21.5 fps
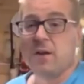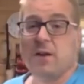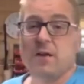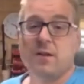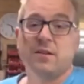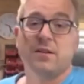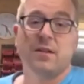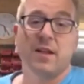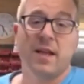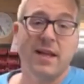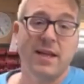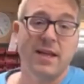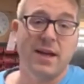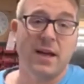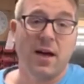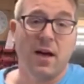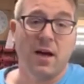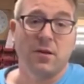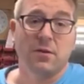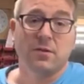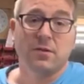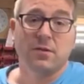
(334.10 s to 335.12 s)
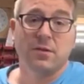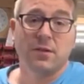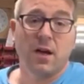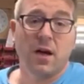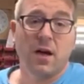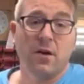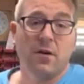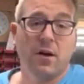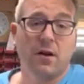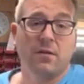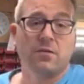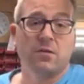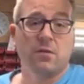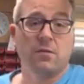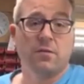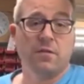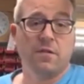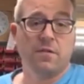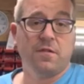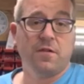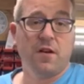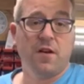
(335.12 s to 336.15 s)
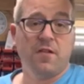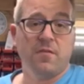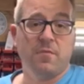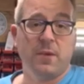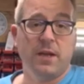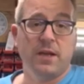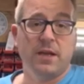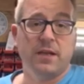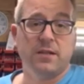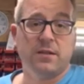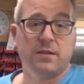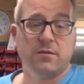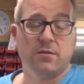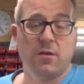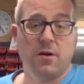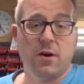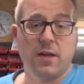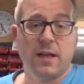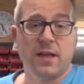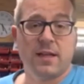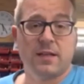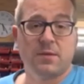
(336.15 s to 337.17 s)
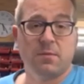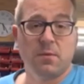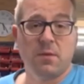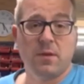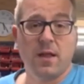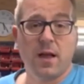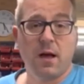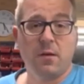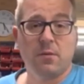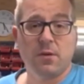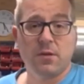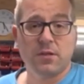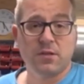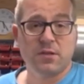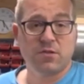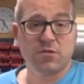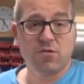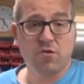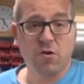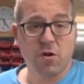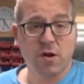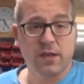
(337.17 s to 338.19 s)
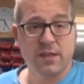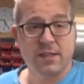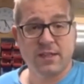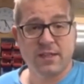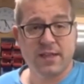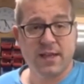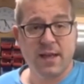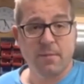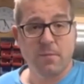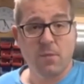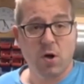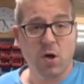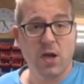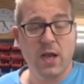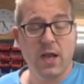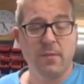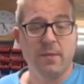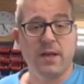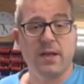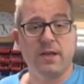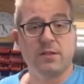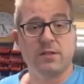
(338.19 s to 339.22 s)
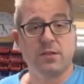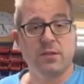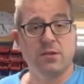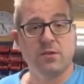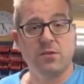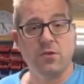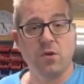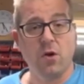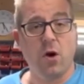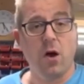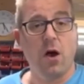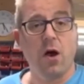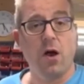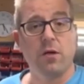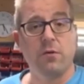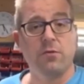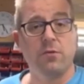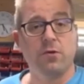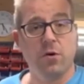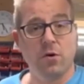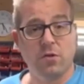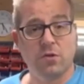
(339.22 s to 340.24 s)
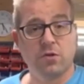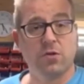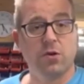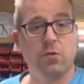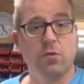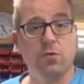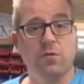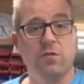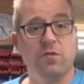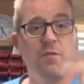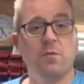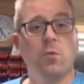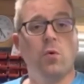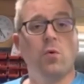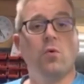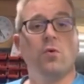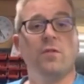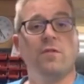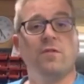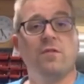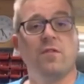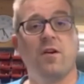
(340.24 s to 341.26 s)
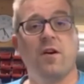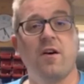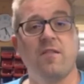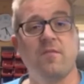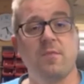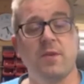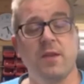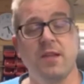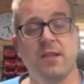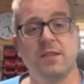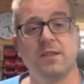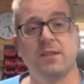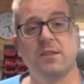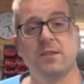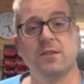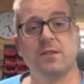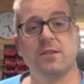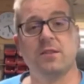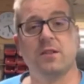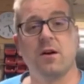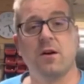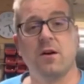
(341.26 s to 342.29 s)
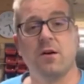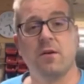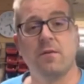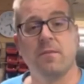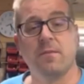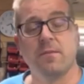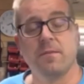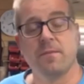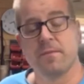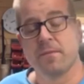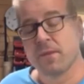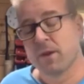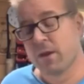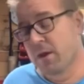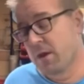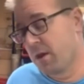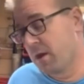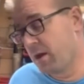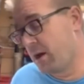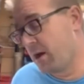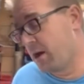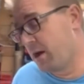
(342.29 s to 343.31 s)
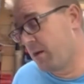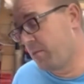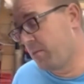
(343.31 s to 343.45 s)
so there you go. So I've talked for five minutes, right? That's I'm going to try and set my limit to not not talk for more than five minutes at the start um,